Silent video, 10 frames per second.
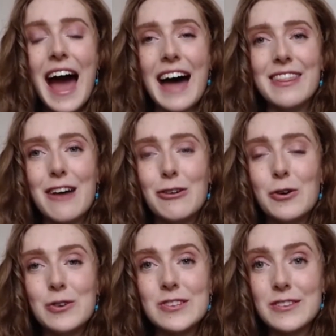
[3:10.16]
And there are
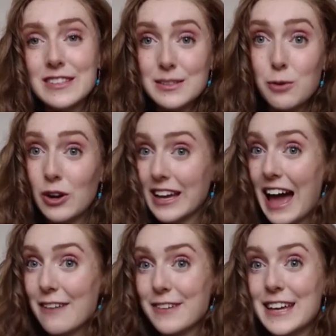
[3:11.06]
also the smaller
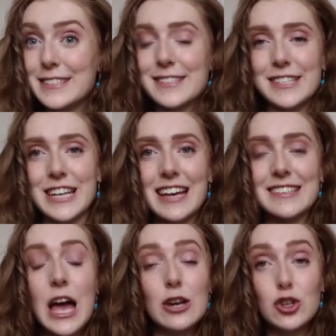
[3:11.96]
cafes such
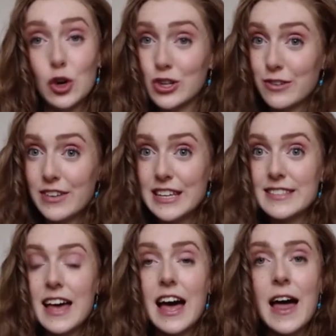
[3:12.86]
as Dolce
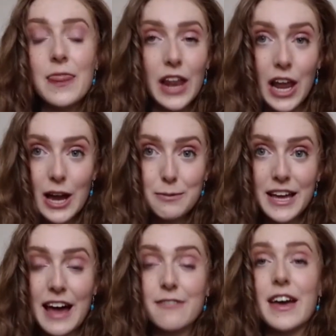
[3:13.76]
Vita, the
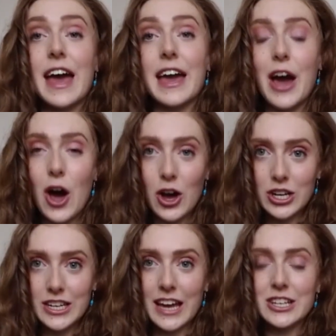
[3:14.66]
Library Cafe,
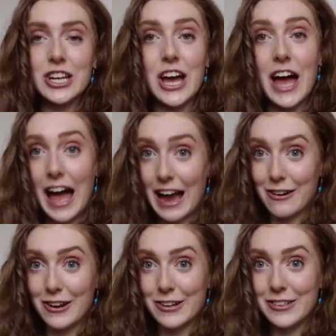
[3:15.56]
Architecture,
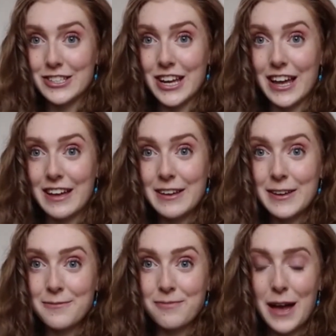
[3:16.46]
Agriculture,
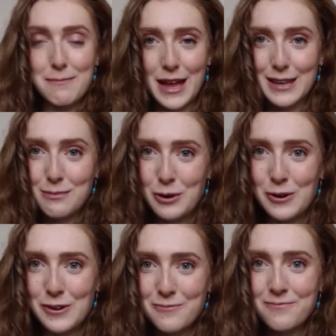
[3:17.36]
and many
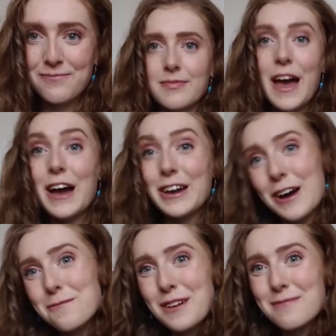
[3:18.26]
more.
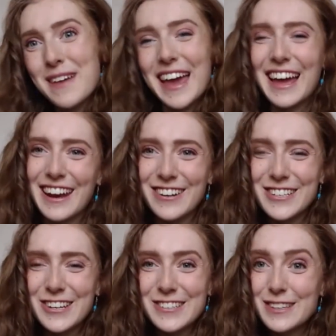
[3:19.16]
Come with me and I'll
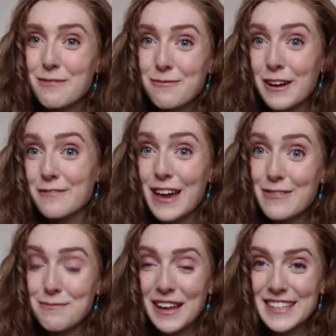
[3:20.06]
show you some of my
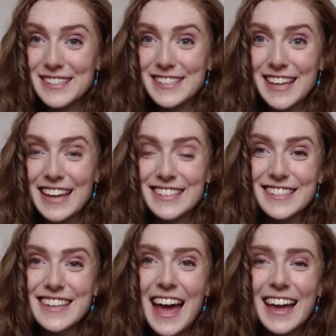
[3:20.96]
favourite places to get a
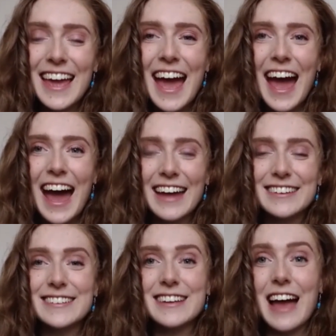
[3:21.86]
snack
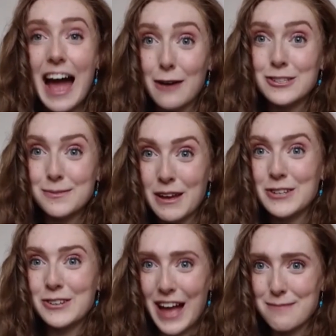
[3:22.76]
and how to
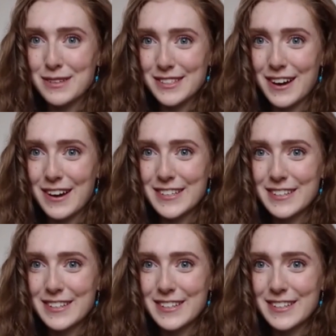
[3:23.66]
spend your campus card.